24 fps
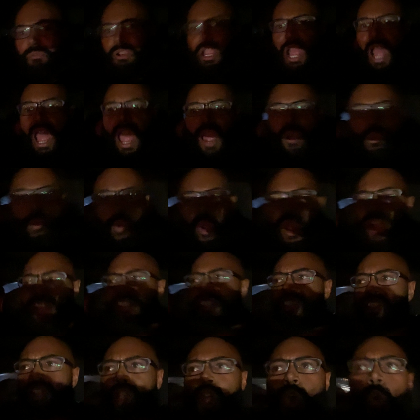God
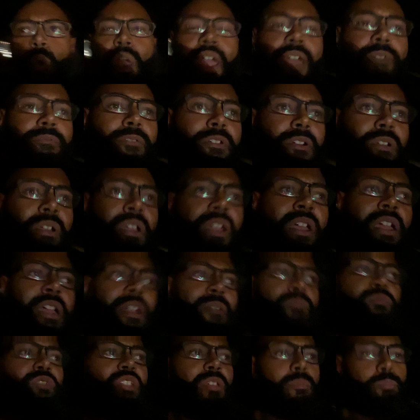whatsoever.
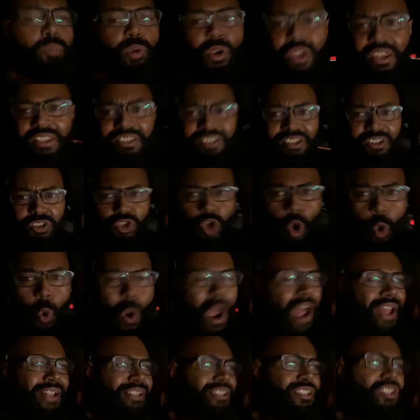The preachers go
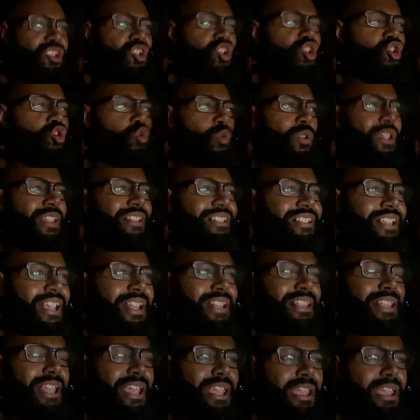out into the streets and they